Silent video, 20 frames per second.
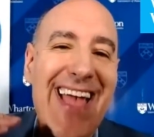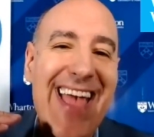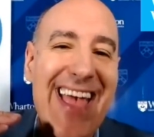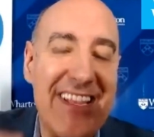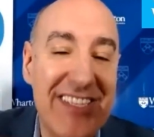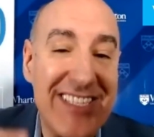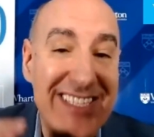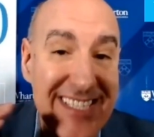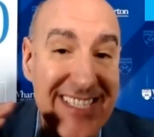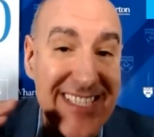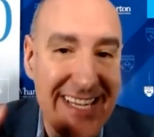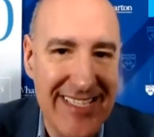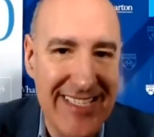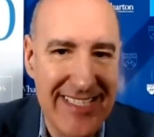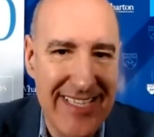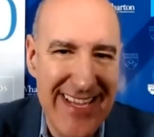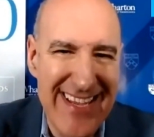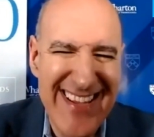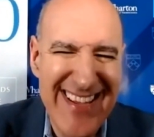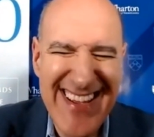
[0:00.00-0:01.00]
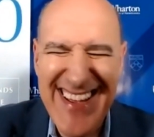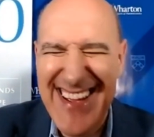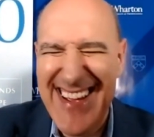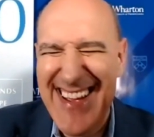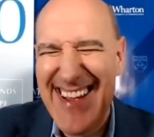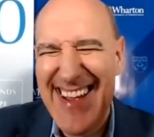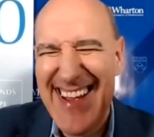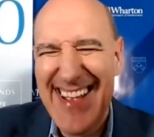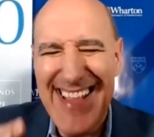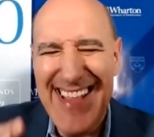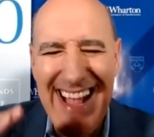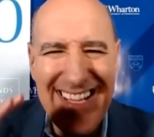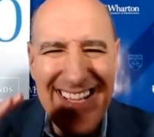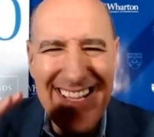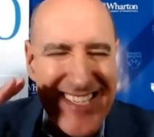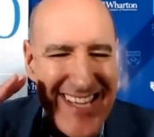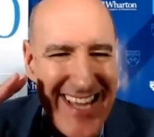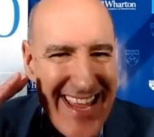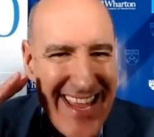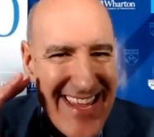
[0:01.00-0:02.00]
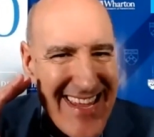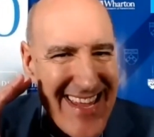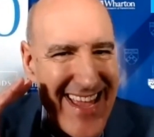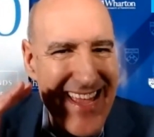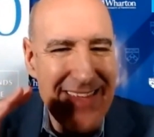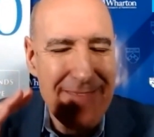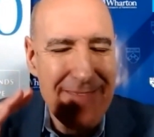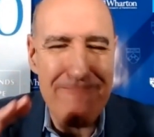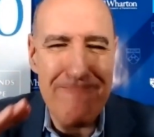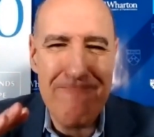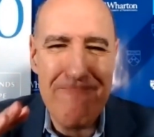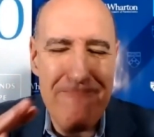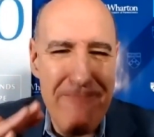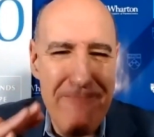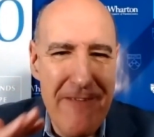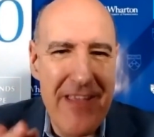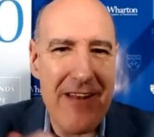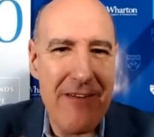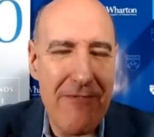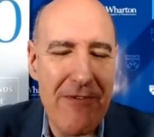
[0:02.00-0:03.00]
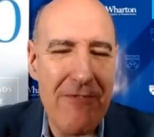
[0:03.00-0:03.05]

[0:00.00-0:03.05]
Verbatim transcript: age 60. That's a, a very,